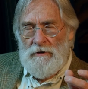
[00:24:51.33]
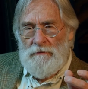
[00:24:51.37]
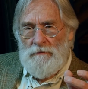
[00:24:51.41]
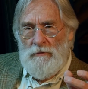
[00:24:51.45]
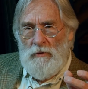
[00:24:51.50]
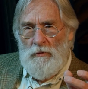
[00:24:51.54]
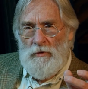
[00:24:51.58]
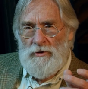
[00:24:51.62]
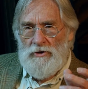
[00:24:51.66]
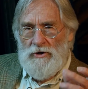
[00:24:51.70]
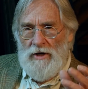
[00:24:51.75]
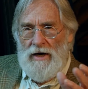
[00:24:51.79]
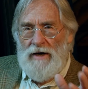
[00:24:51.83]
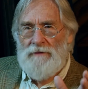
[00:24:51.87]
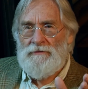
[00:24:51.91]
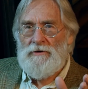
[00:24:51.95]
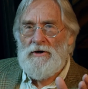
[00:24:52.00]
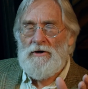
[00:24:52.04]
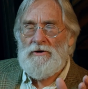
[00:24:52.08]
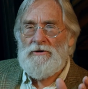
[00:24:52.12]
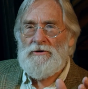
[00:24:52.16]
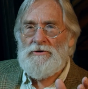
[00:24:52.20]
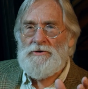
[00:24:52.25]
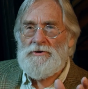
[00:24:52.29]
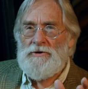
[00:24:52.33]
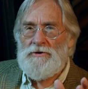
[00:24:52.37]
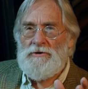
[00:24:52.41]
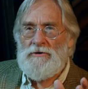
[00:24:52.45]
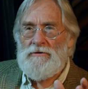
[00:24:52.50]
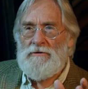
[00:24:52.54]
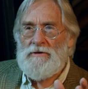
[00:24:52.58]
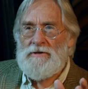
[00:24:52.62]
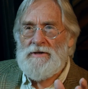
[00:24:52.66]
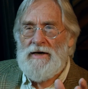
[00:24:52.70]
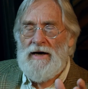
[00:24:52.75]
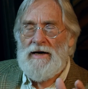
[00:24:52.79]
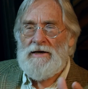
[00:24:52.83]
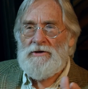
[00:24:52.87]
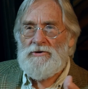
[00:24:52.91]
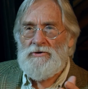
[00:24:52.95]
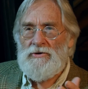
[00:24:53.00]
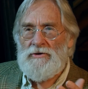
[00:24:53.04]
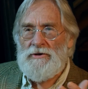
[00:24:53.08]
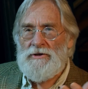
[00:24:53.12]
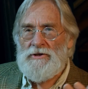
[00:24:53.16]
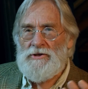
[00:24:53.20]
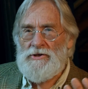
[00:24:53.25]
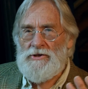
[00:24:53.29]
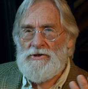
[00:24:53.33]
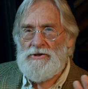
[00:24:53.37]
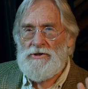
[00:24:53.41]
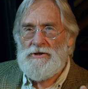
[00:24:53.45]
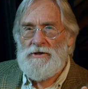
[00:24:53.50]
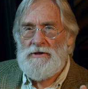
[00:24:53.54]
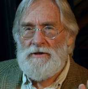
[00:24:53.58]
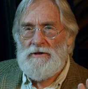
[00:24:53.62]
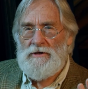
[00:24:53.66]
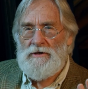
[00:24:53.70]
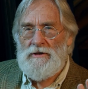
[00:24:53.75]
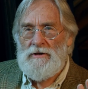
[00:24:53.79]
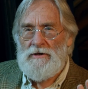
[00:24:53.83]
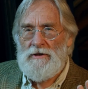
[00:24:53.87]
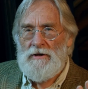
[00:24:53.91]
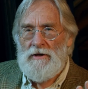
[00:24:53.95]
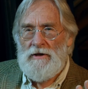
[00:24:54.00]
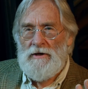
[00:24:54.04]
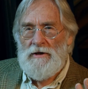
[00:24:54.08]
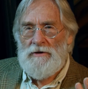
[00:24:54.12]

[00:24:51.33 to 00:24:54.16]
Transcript: But what you have to learn to do is actually see